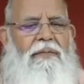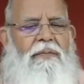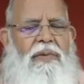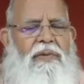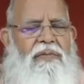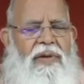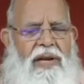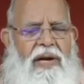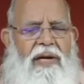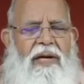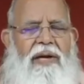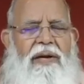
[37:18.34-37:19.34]
Be very
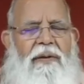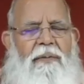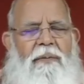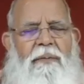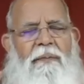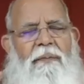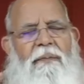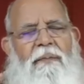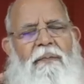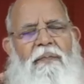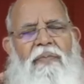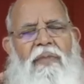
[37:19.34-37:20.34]
attentive.
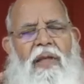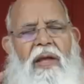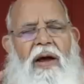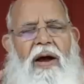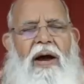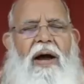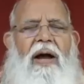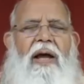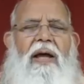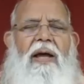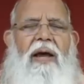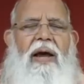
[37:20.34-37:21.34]

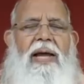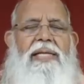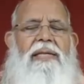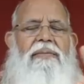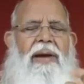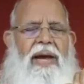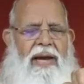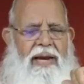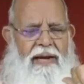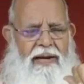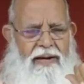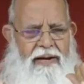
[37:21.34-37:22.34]
I, as a
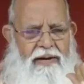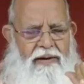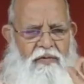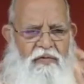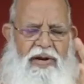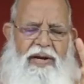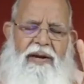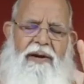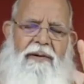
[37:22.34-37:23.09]
man, one.